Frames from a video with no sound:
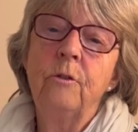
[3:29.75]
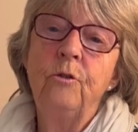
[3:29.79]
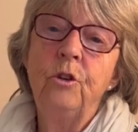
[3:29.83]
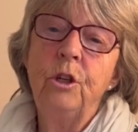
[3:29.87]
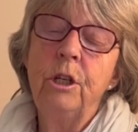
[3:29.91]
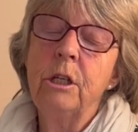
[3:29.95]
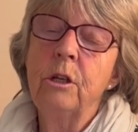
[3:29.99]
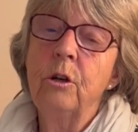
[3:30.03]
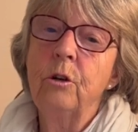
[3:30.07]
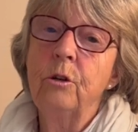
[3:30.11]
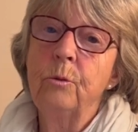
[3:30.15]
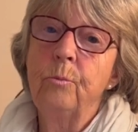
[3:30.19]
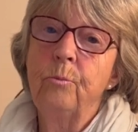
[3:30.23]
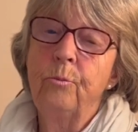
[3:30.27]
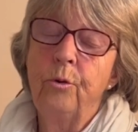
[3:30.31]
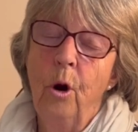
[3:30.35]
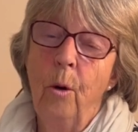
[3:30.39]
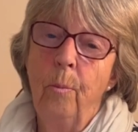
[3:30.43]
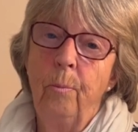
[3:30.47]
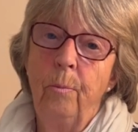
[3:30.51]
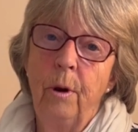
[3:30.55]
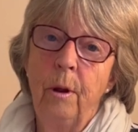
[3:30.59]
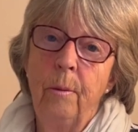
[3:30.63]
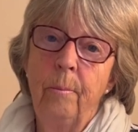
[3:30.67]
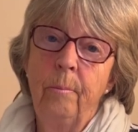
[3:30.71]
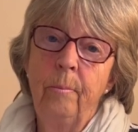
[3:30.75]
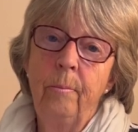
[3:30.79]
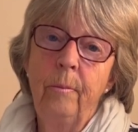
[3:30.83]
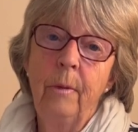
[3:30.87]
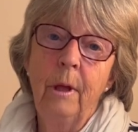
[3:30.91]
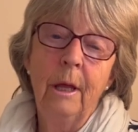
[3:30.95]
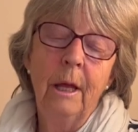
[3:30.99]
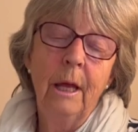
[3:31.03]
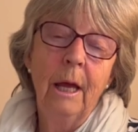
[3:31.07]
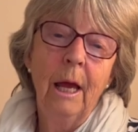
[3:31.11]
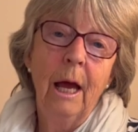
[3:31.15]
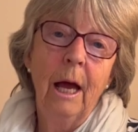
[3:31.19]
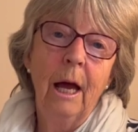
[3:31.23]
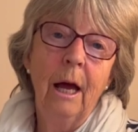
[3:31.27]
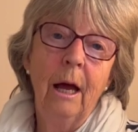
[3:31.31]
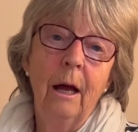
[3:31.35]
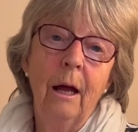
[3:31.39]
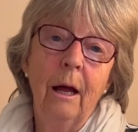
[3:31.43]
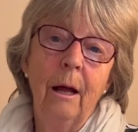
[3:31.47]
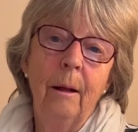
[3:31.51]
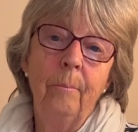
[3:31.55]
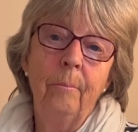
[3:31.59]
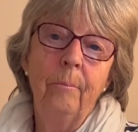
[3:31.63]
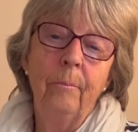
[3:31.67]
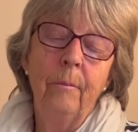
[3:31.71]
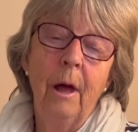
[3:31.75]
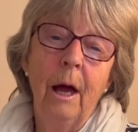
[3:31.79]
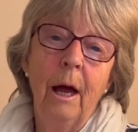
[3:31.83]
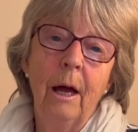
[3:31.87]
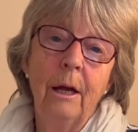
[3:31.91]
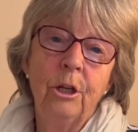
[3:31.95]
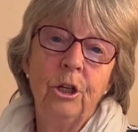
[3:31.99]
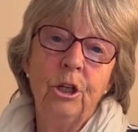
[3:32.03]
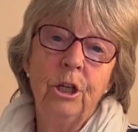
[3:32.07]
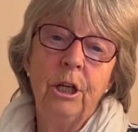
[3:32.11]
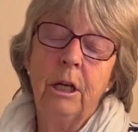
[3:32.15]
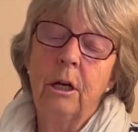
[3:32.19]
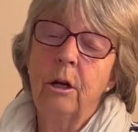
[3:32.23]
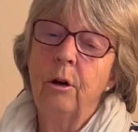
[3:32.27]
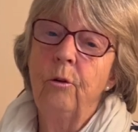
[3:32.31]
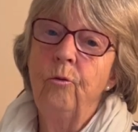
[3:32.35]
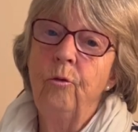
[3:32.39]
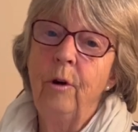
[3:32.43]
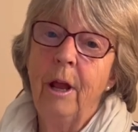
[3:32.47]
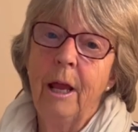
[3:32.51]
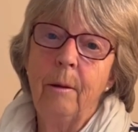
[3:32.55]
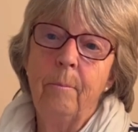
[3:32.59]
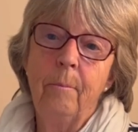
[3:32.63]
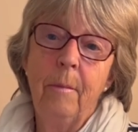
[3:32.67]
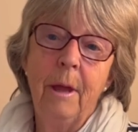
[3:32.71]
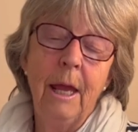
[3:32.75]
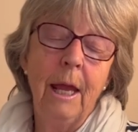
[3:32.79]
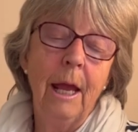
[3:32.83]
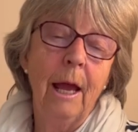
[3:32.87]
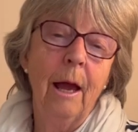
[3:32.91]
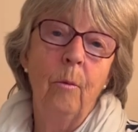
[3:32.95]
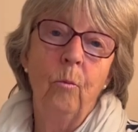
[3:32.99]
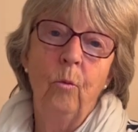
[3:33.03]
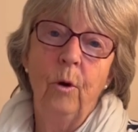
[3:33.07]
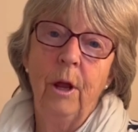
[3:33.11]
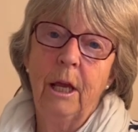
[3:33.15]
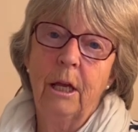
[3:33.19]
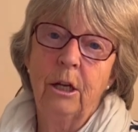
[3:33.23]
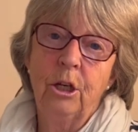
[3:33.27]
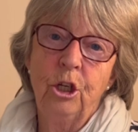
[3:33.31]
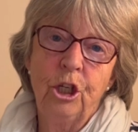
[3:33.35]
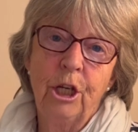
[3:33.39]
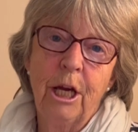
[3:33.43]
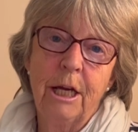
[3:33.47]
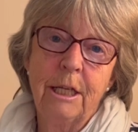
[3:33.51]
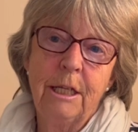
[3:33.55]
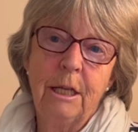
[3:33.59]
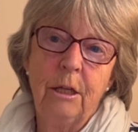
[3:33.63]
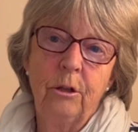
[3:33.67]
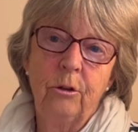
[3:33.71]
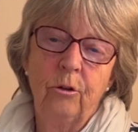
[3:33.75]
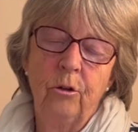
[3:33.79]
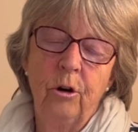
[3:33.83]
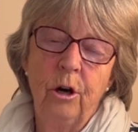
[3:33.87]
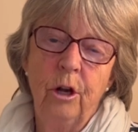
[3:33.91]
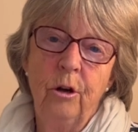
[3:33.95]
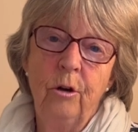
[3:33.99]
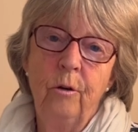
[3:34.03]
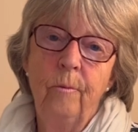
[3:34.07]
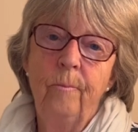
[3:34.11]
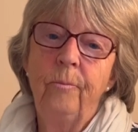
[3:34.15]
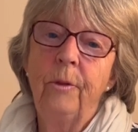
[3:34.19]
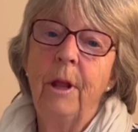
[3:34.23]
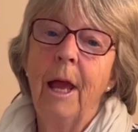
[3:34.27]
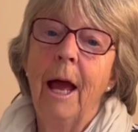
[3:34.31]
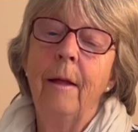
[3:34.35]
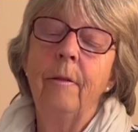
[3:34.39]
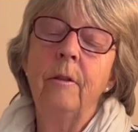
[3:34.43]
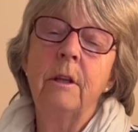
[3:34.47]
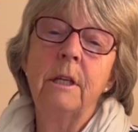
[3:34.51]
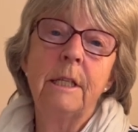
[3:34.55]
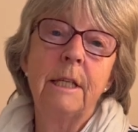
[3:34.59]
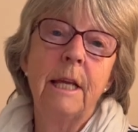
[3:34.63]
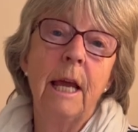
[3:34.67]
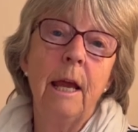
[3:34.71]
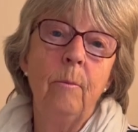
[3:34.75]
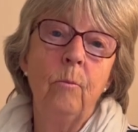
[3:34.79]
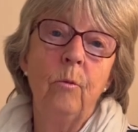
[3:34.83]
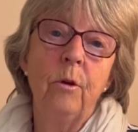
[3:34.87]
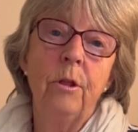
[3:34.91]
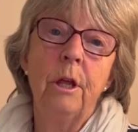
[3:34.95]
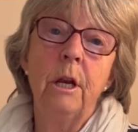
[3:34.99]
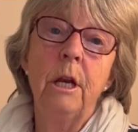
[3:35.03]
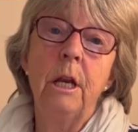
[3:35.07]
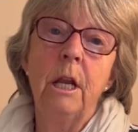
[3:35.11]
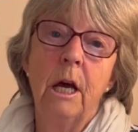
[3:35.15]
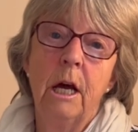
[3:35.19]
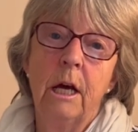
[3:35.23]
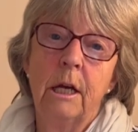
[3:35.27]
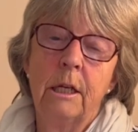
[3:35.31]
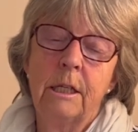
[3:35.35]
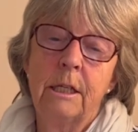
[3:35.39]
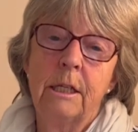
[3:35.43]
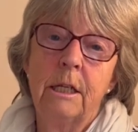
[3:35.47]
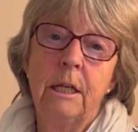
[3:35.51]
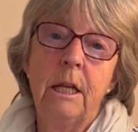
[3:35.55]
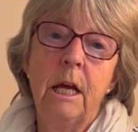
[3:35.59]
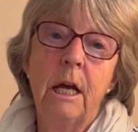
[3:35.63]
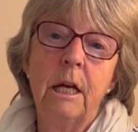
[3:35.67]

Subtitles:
So if she's got a problem, she can ring me and we can chat it through. And the same with the nurse.